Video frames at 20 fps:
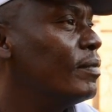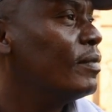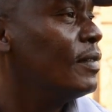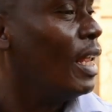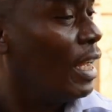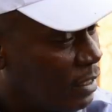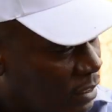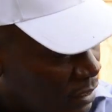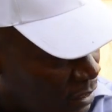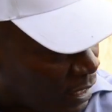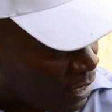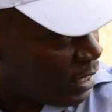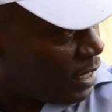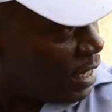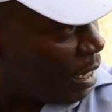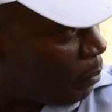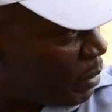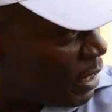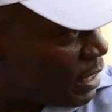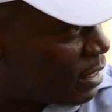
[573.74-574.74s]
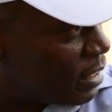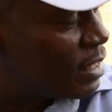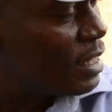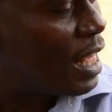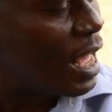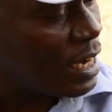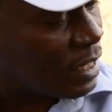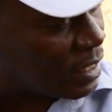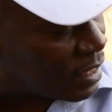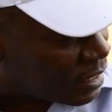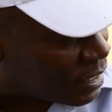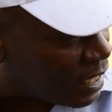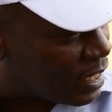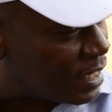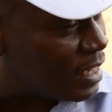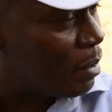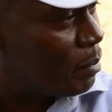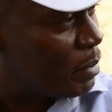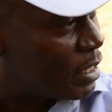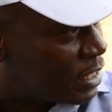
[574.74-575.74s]
That
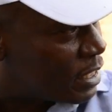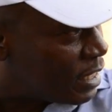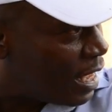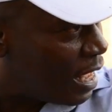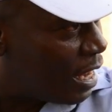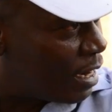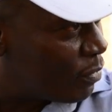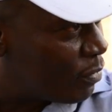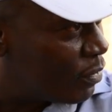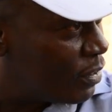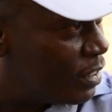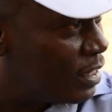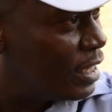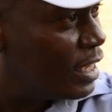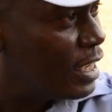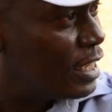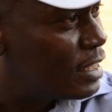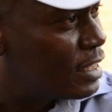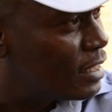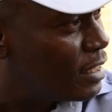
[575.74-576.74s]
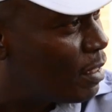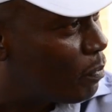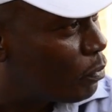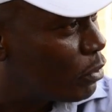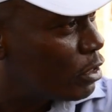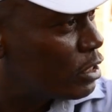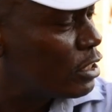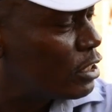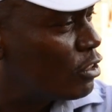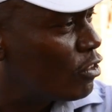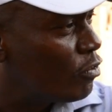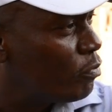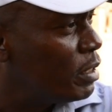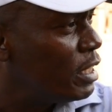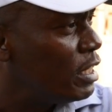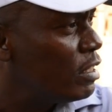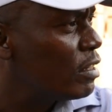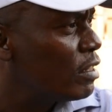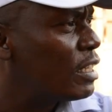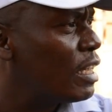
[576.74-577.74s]
stadium itself is in the process of
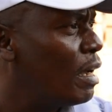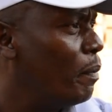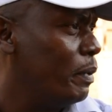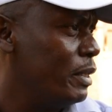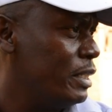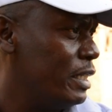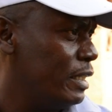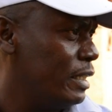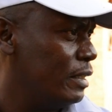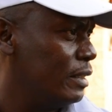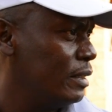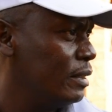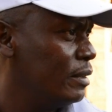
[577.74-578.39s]
being carpeted.